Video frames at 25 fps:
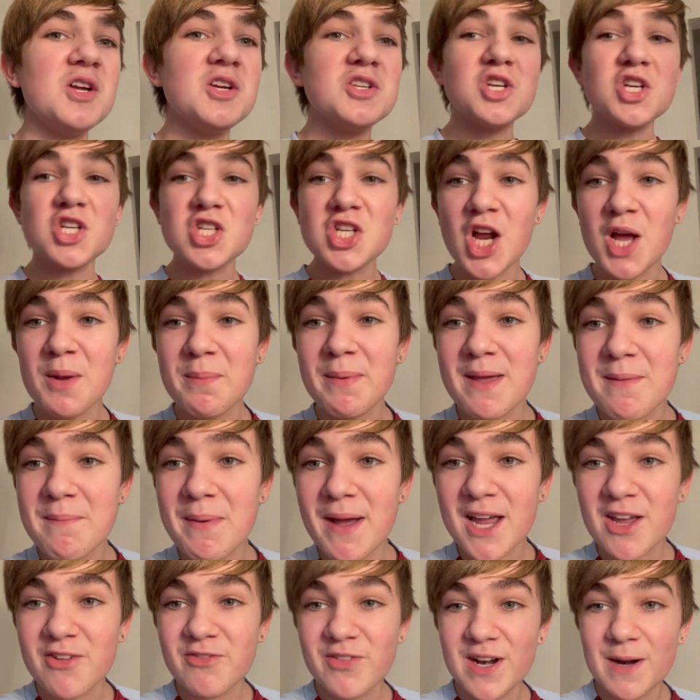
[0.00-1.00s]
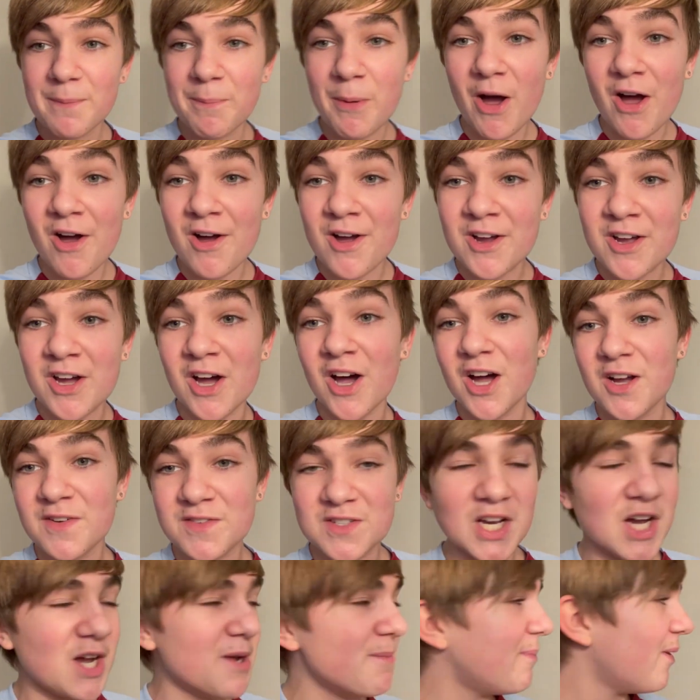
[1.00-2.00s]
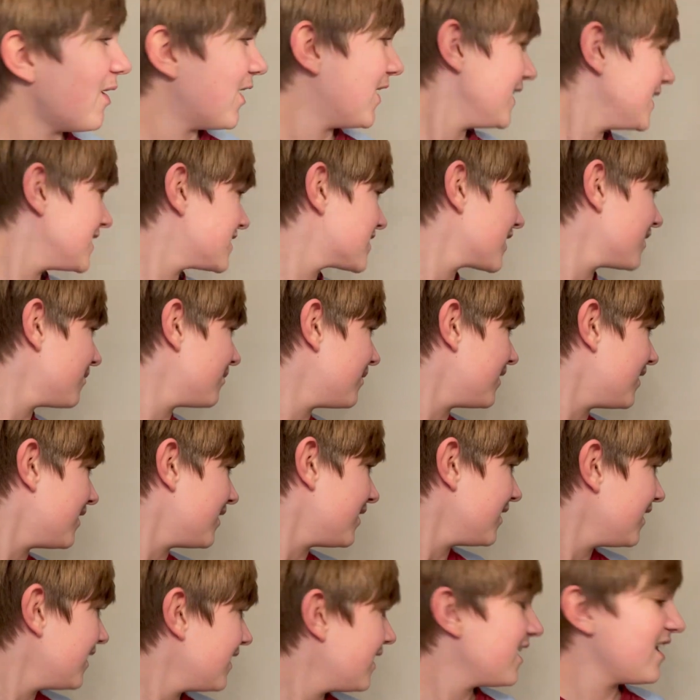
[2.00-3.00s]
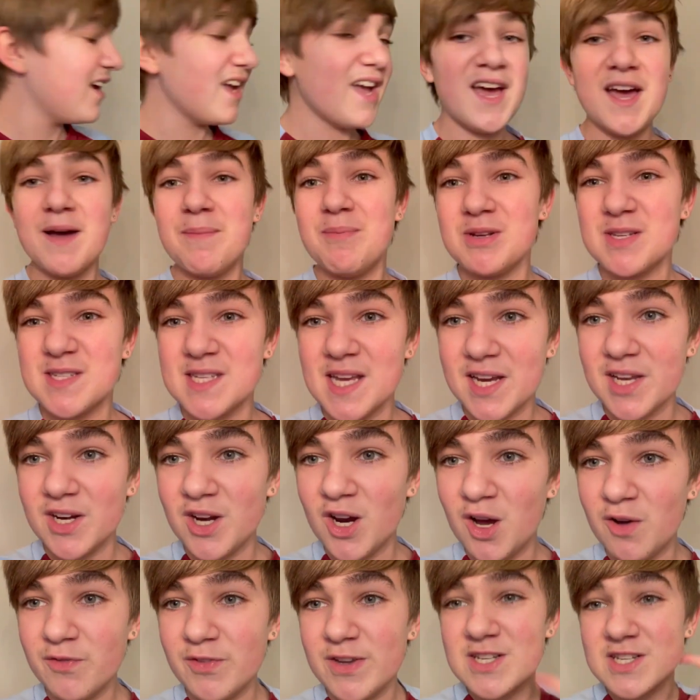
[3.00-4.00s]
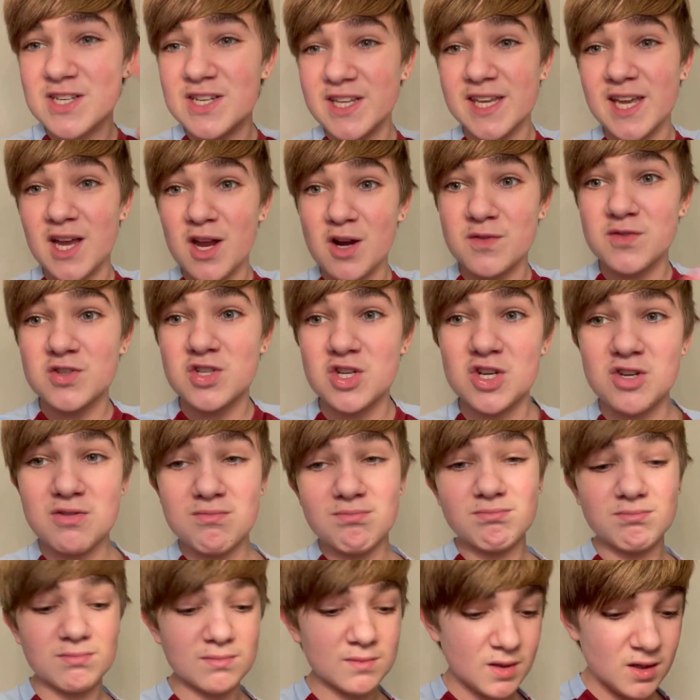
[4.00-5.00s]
Just like being back at Villa Park, half-time pie, so uh, yeah, but the second half is going to kick off soon.